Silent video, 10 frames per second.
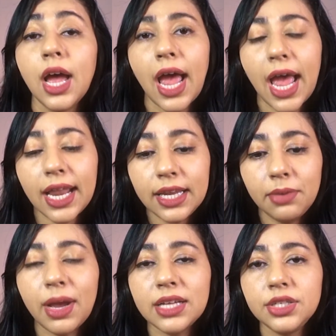And
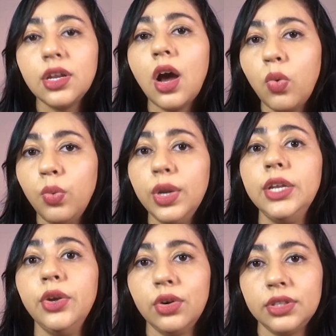imagine how will
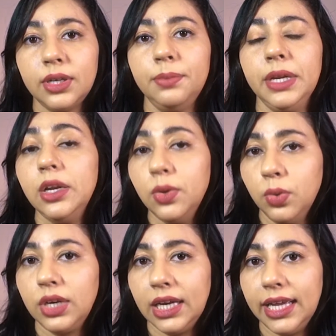your thumbnail
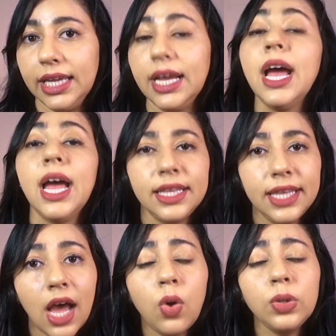look like.
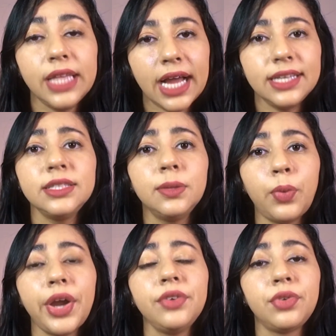Now that is the
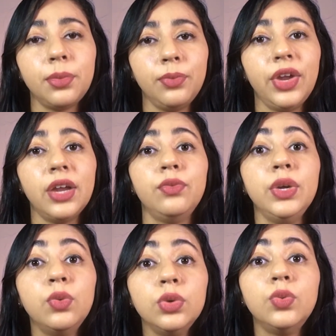point from where we
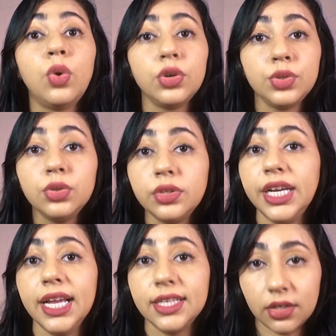would want to
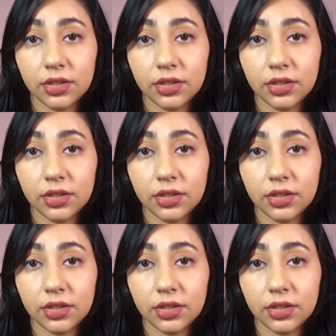create our